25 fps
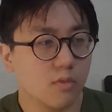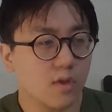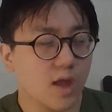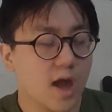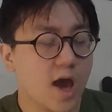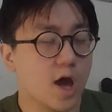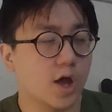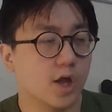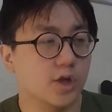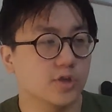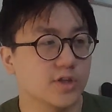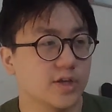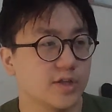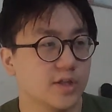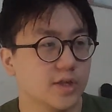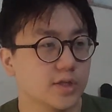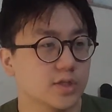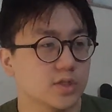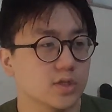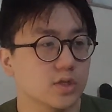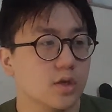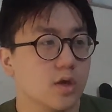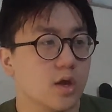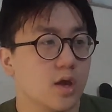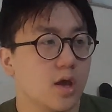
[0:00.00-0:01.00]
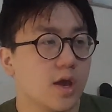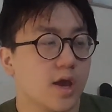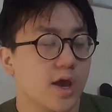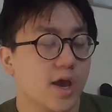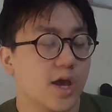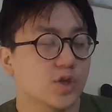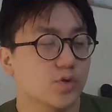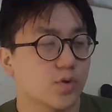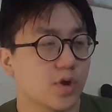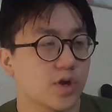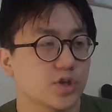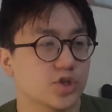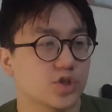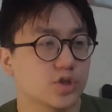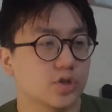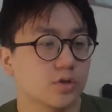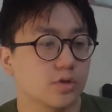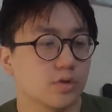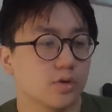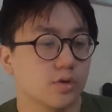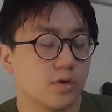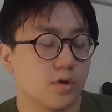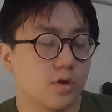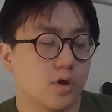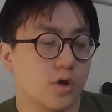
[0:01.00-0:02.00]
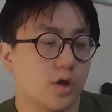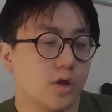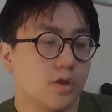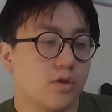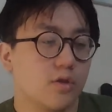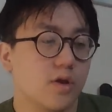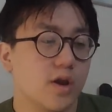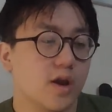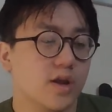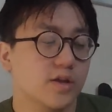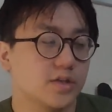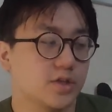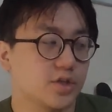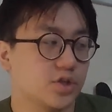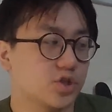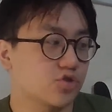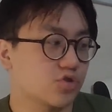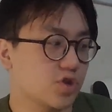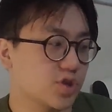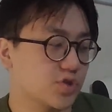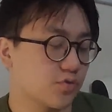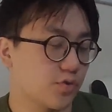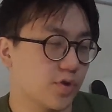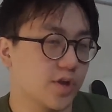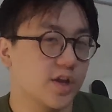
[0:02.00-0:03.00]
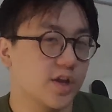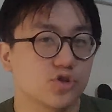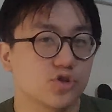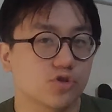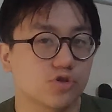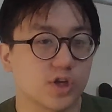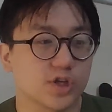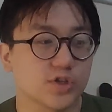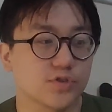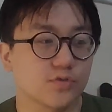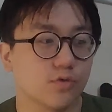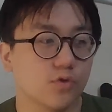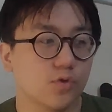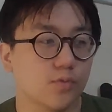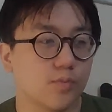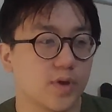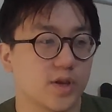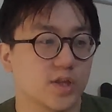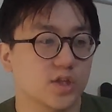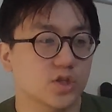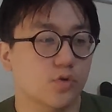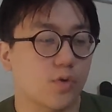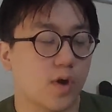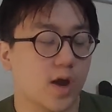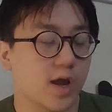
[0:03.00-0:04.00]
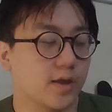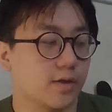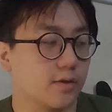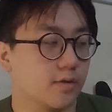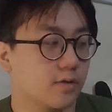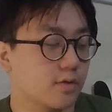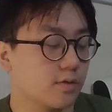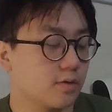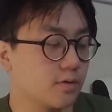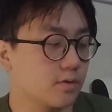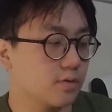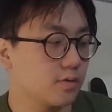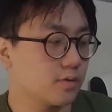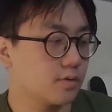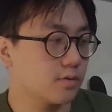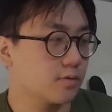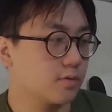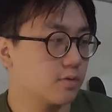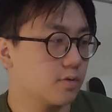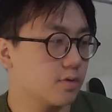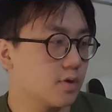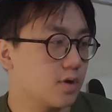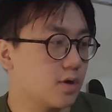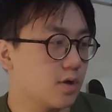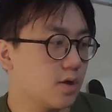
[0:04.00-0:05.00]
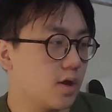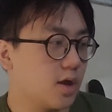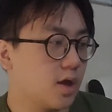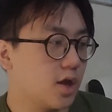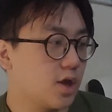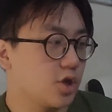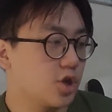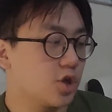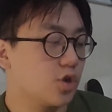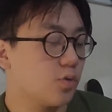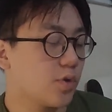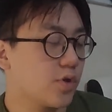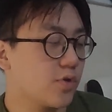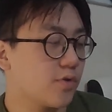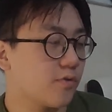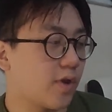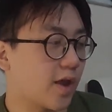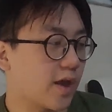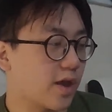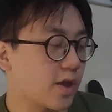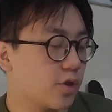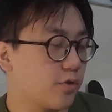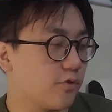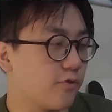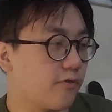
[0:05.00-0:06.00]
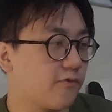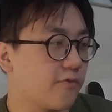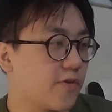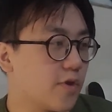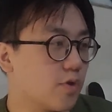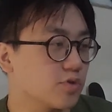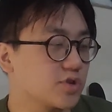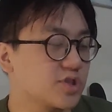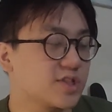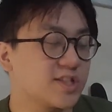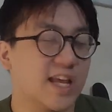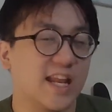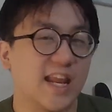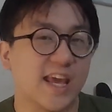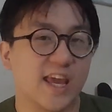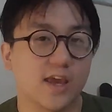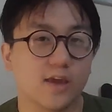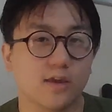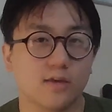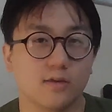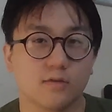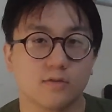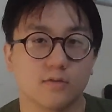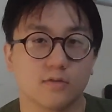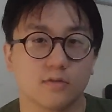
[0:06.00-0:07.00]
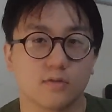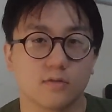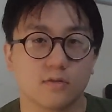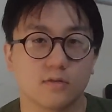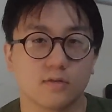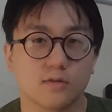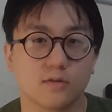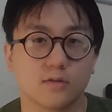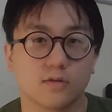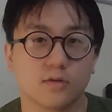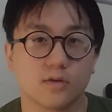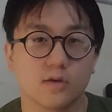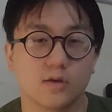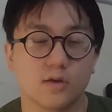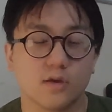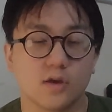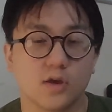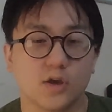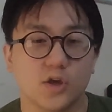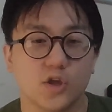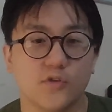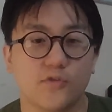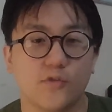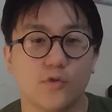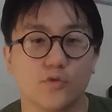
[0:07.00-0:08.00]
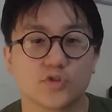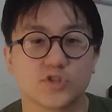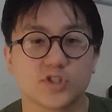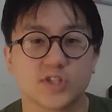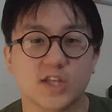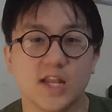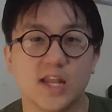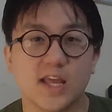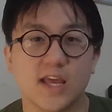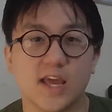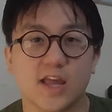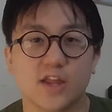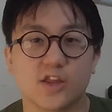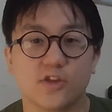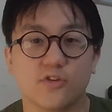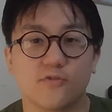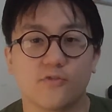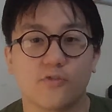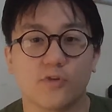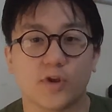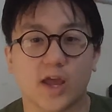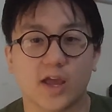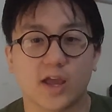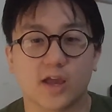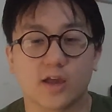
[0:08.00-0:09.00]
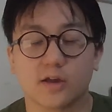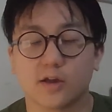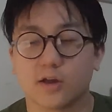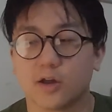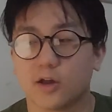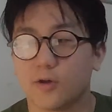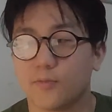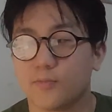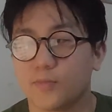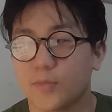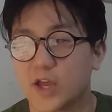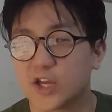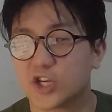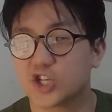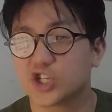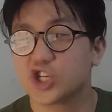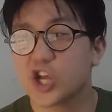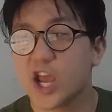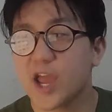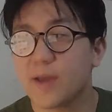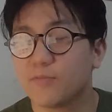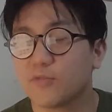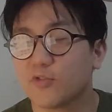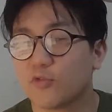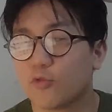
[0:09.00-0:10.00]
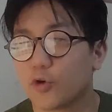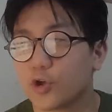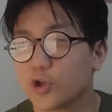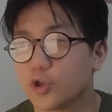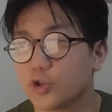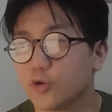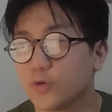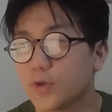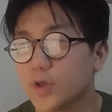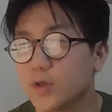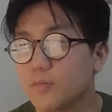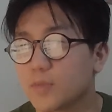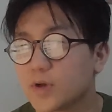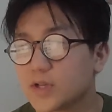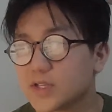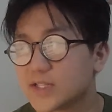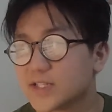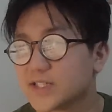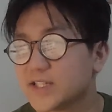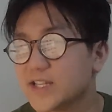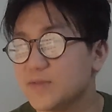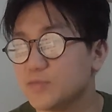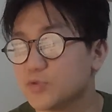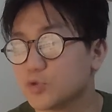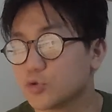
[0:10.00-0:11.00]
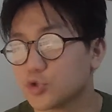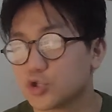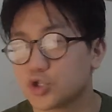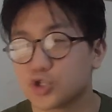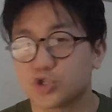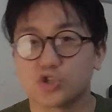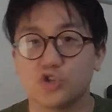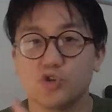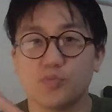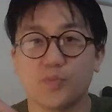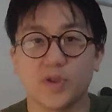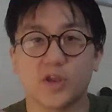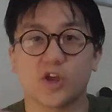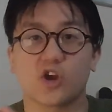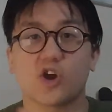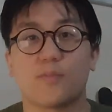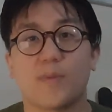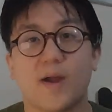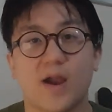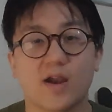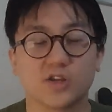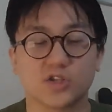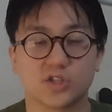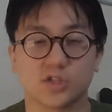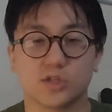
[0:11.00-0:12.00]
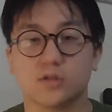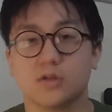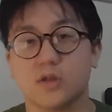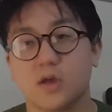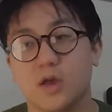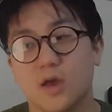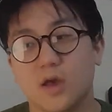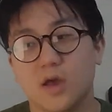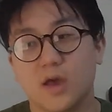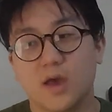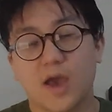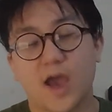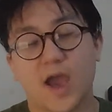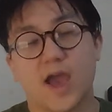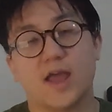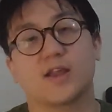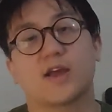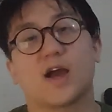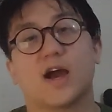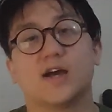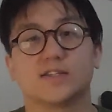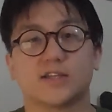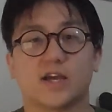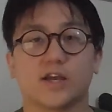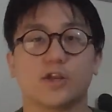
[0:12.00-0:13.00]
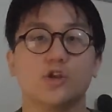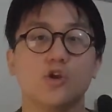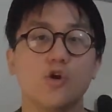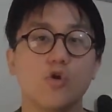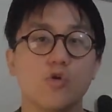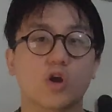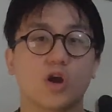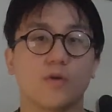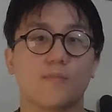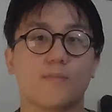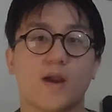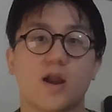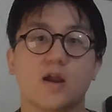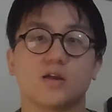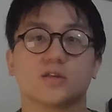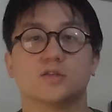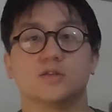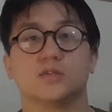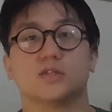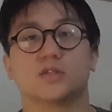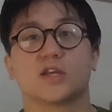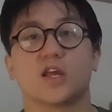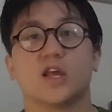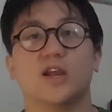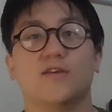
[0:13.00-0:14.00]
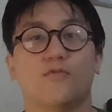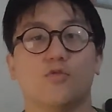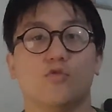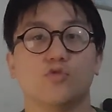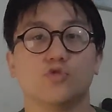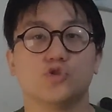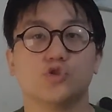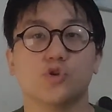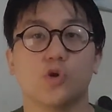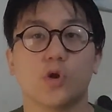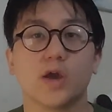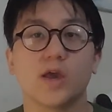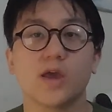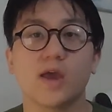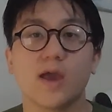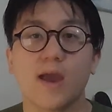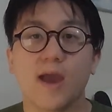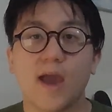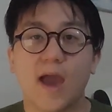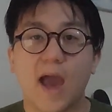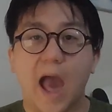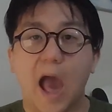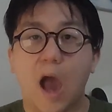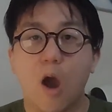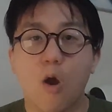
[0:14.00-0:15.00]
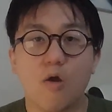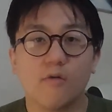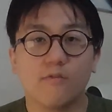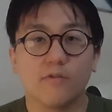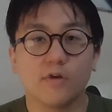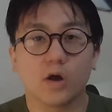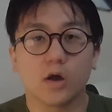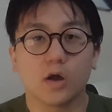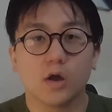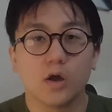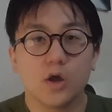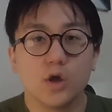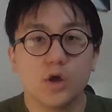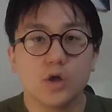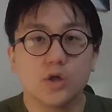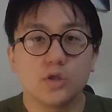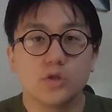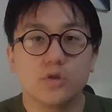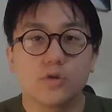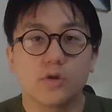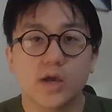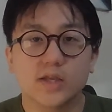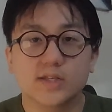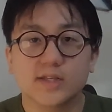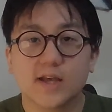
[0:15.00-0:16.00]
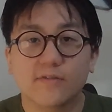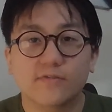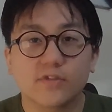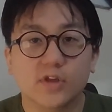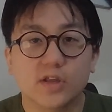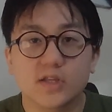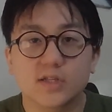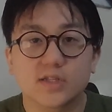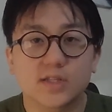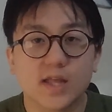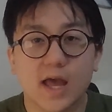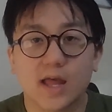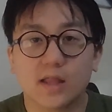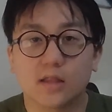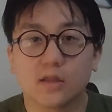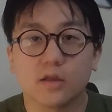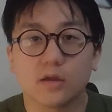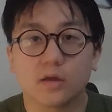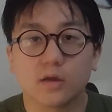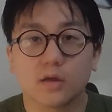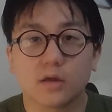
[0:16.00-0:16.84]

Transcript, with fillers: How to say this? It's quite. Not actually stressful. stressful, but it's quite. You know when you like you feel silly. You feel silly and you feel like um, ashamed of what you're doing because it seems so stupid in comparison. And guys, I know comparison is of all joy. However, you guys have to understand.